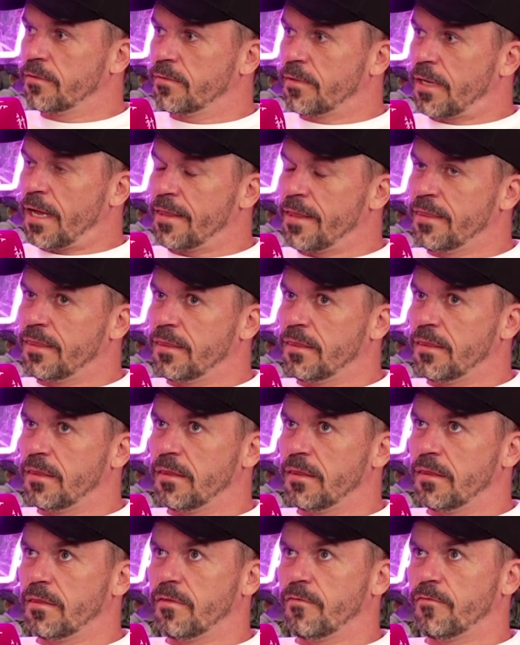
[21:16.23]
And
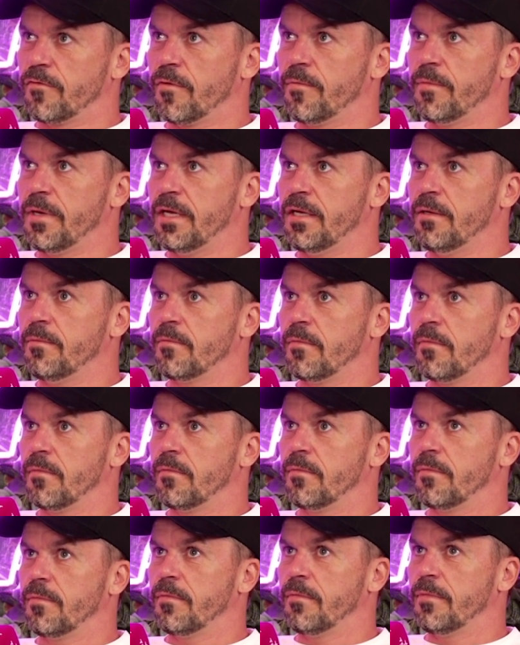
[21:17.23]
for me,
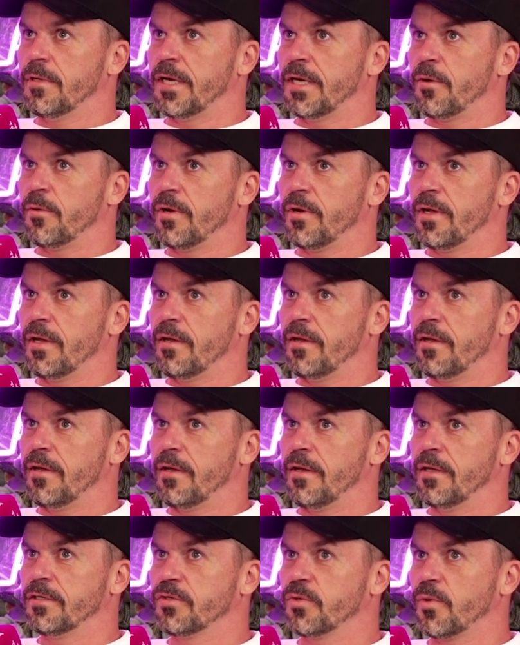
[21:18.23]

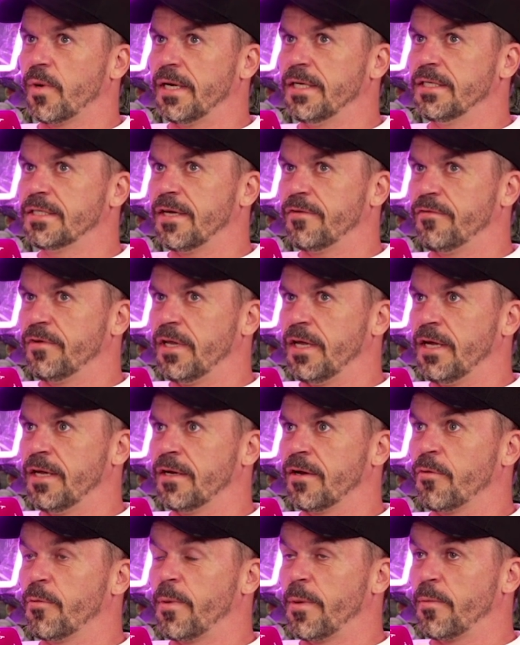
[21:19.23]
in 2017,
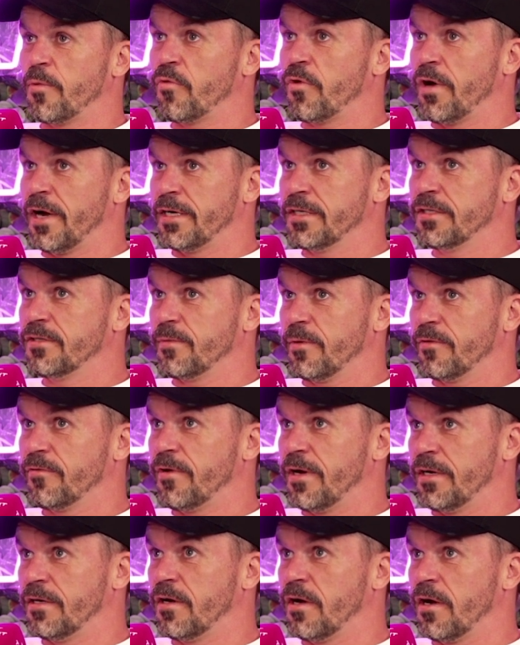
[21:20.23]
I remember writing to my
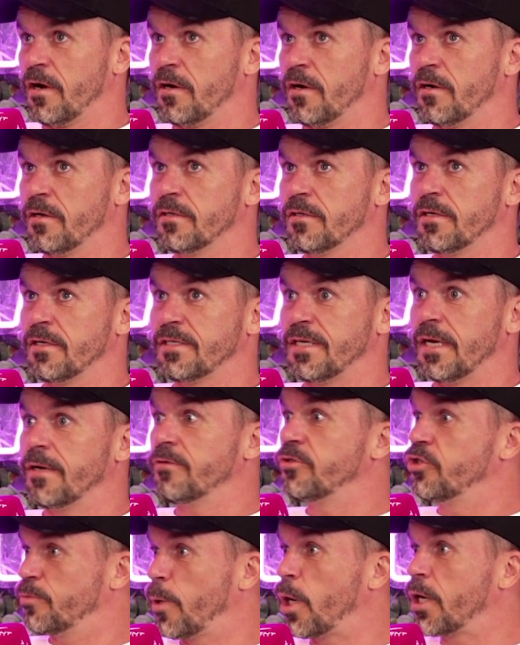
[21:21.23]
friend in Ireland and I said, I
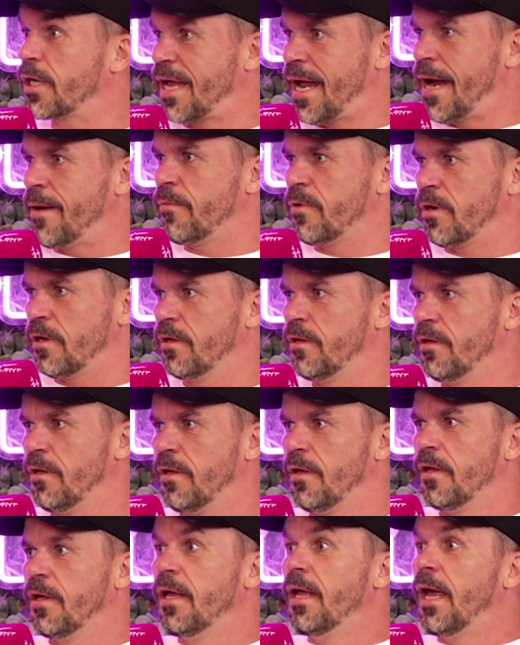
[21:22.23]
just bought a camera.
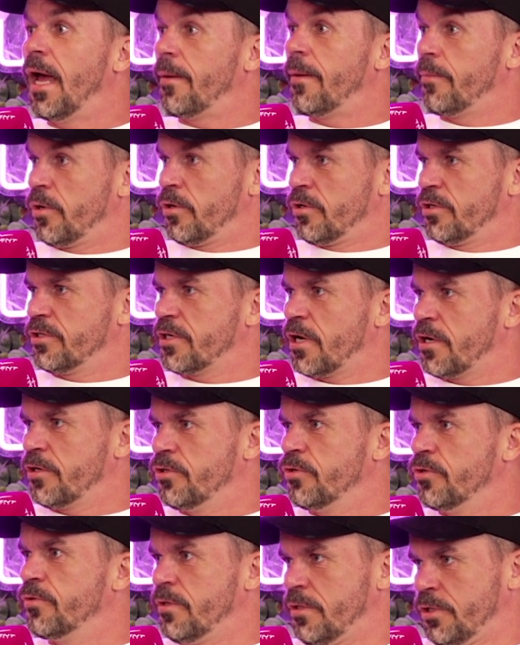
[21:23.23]
I'm going to start
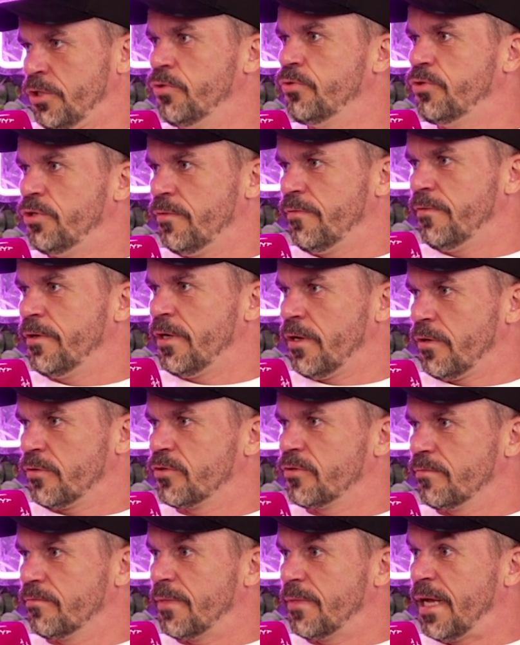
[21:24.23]
doing YouTube
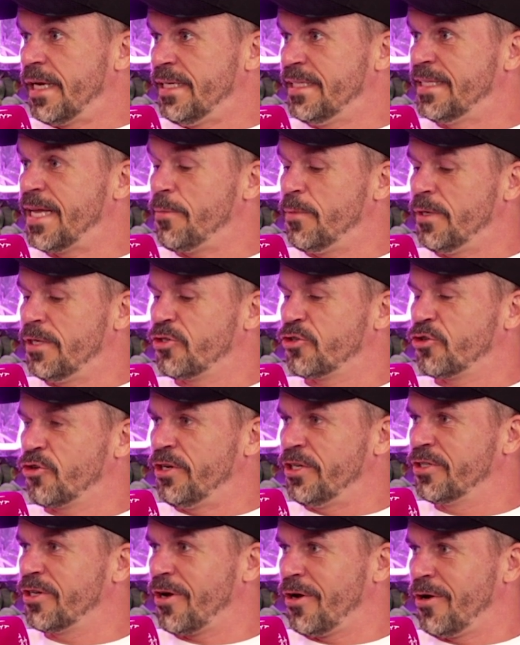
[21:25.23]
videos. And he sent me the
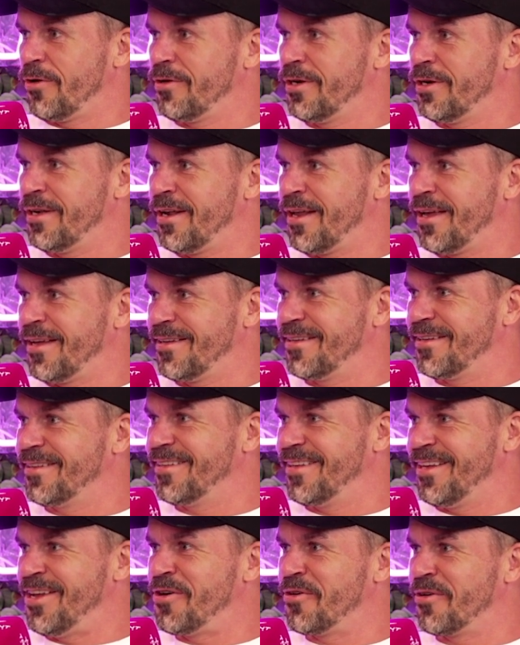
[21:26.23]
screenshot only like a
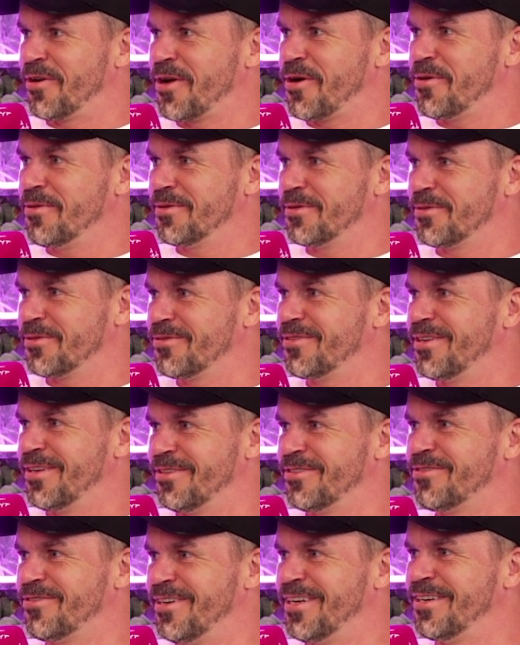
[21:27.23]
year ago. And it
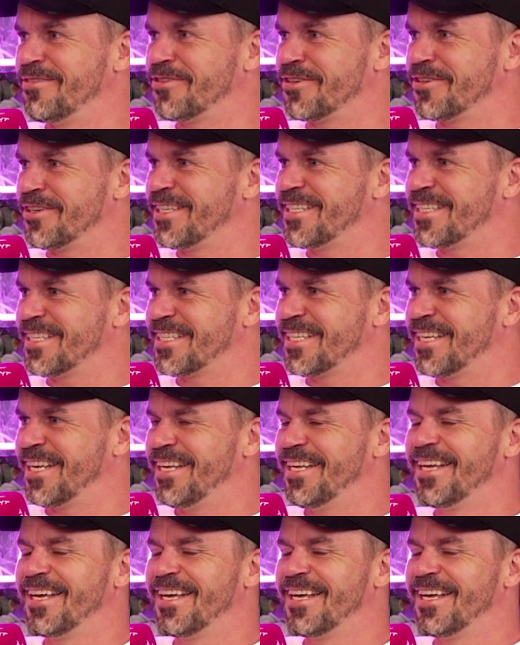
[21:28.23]
was really funny to see.